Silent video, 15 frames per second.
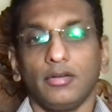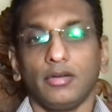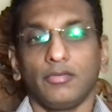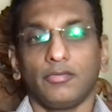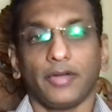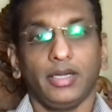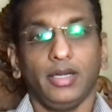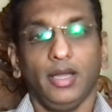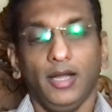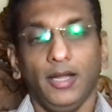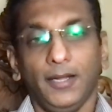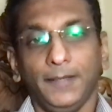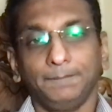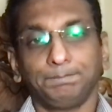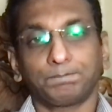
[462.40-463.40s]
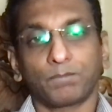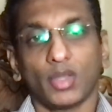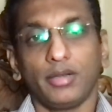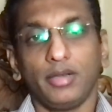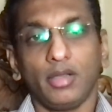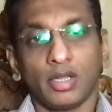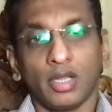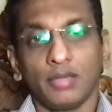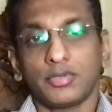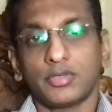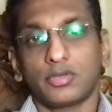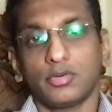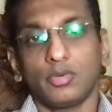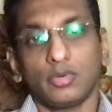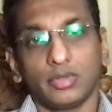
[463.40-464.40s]
Fine. It comes
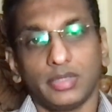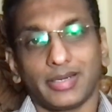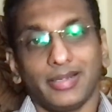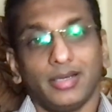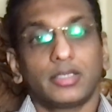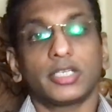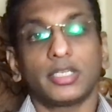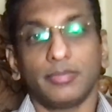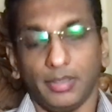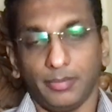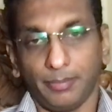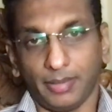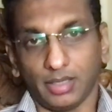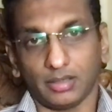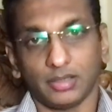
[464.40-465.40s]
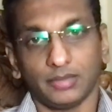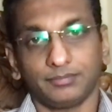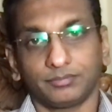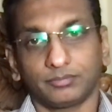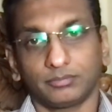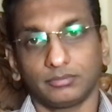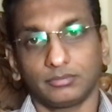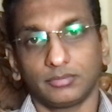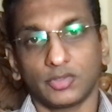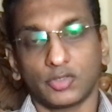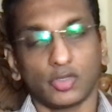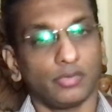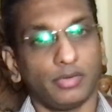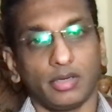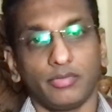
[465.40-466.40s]
to the real treatment part.
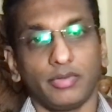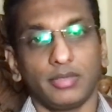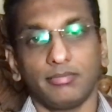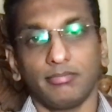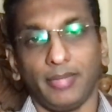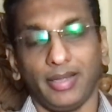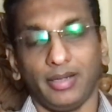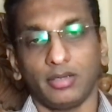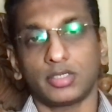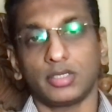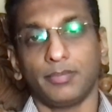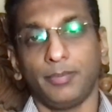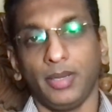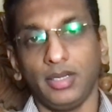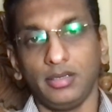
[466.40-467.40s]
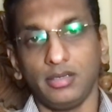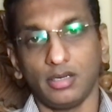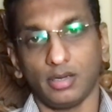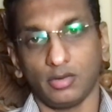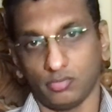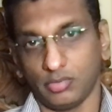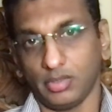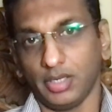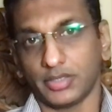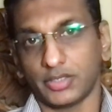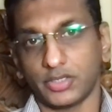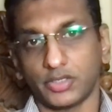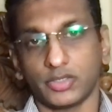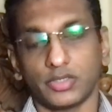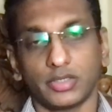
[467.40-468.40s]
So far we managed the pain. Now
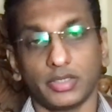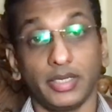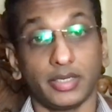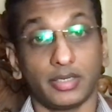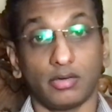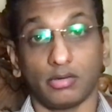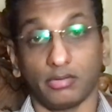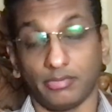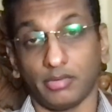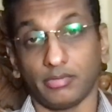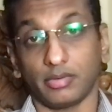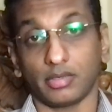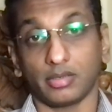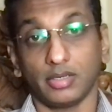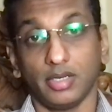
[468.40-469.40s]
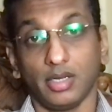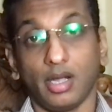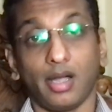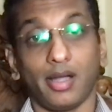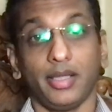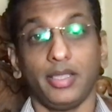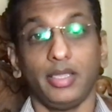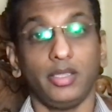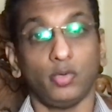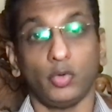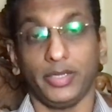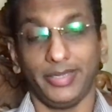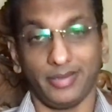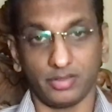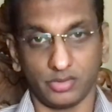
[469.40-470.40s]
let's get rid of our high
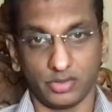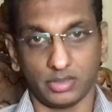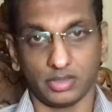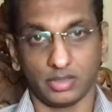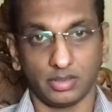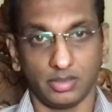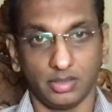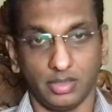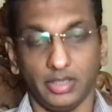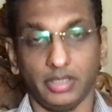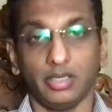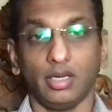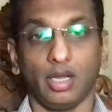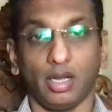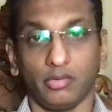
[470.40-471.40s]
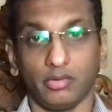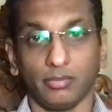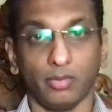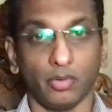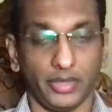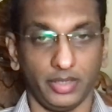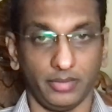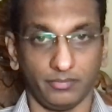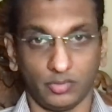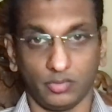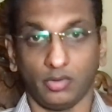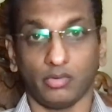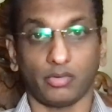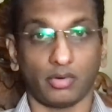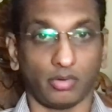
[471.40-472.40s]
uric acid in our body
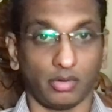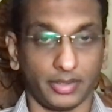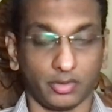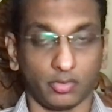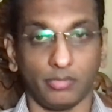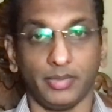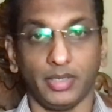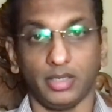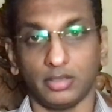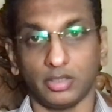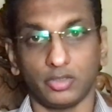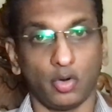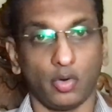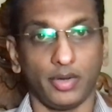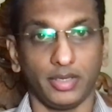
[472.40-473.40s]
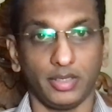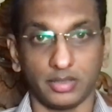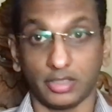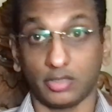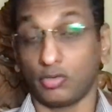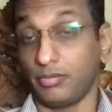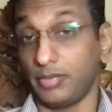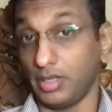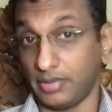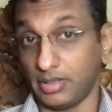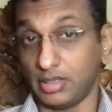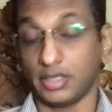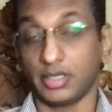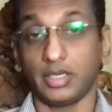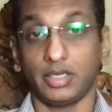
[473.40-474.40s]
overall. It could be in the joints, it could be even in
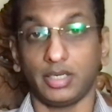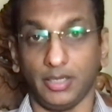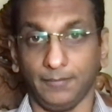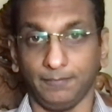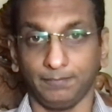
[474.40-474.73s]
the kidney.